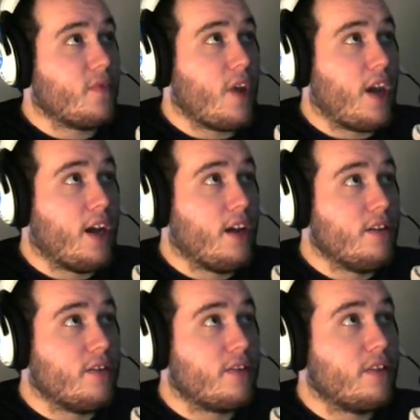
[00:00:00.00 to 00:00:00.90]

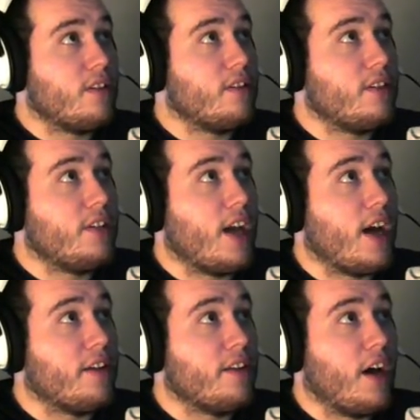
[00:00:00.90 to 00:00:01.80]
And
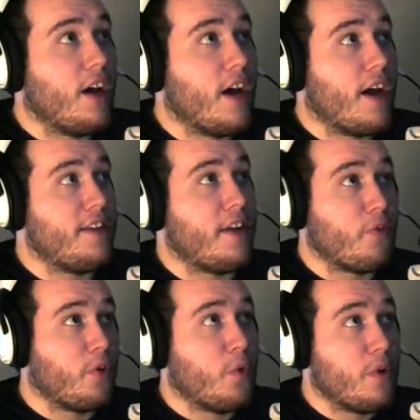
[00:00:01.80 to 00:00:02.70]
yeah, I
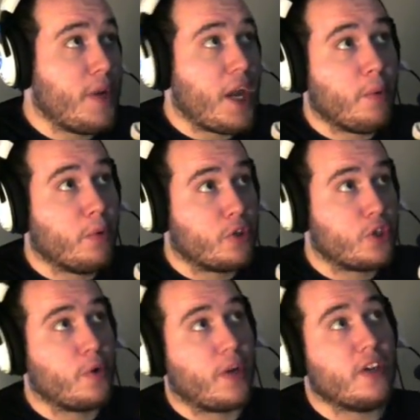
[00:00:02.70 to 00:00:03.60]
definitely want to be able to
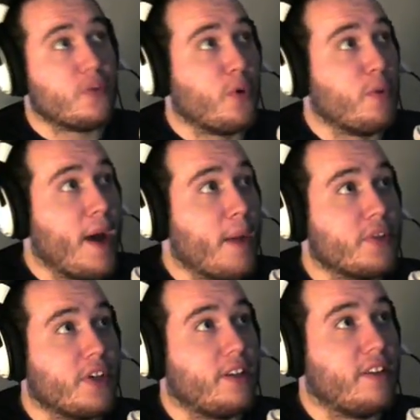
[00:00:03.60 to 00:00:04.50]
showcase more
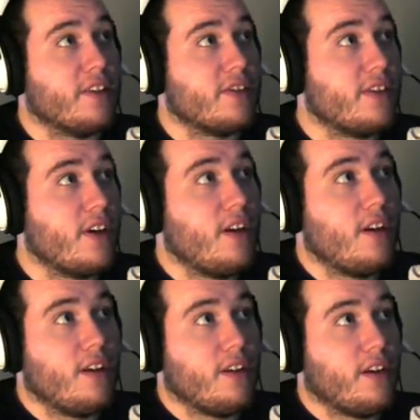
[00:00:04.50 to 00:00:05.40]
maps like this
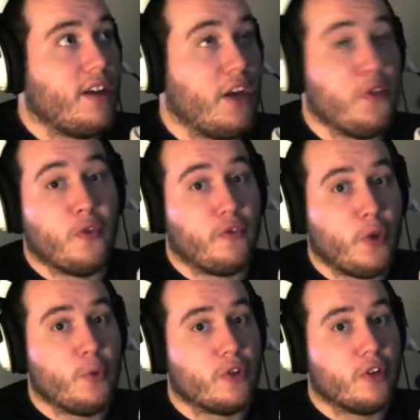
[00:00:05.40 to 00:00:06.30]
in the
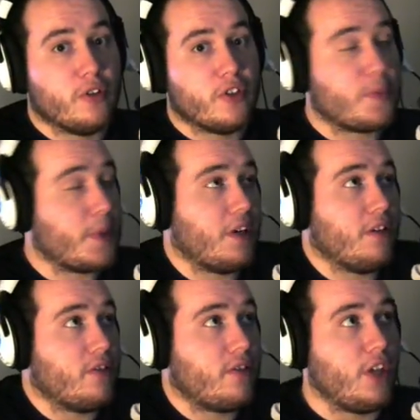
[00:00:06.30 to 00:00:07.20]
future, just
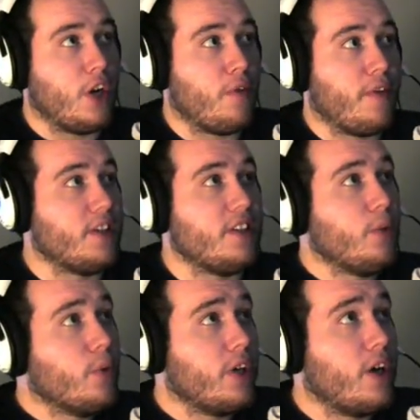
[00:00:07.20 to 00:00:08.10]
because, you know, if I see
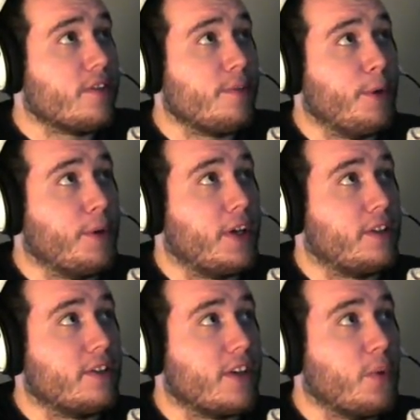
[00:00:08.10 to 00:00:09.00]
a really awesome build like
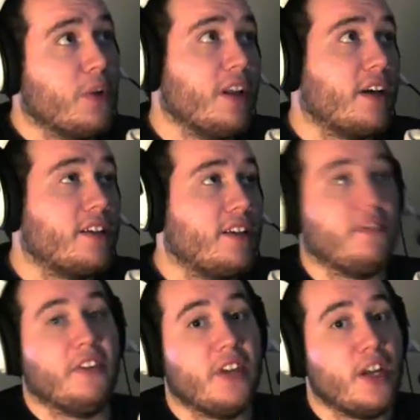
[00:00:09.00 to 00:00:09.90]
this, I really like to
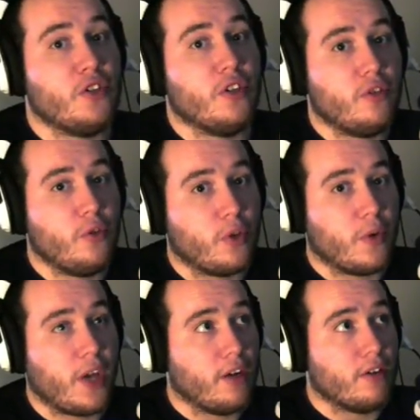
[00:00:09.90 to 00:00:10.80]
give attention to the
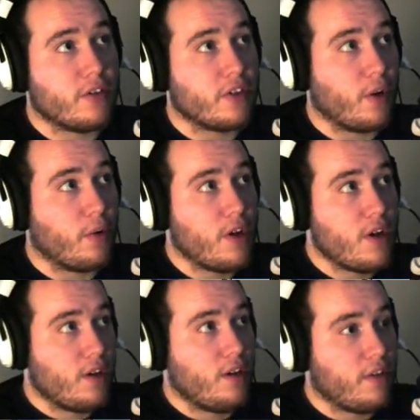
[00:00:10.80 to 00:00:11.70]
creators. So
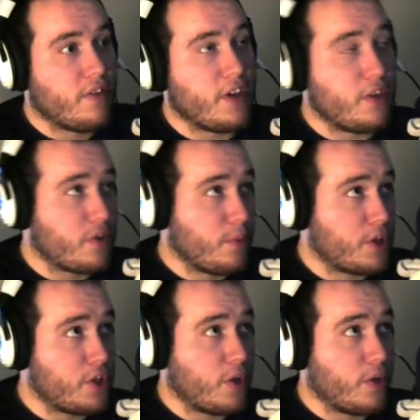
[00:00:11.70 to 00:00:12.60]
thank you so
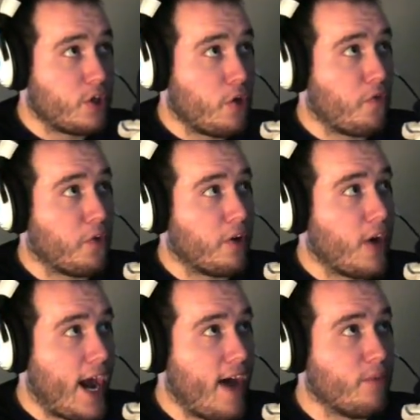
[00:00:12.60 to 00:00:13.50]
much, Joey Joe, for
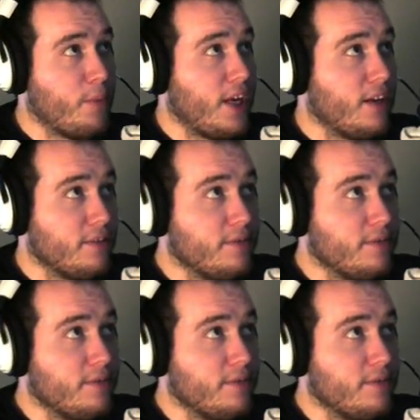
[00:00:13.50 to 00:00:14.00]
having me.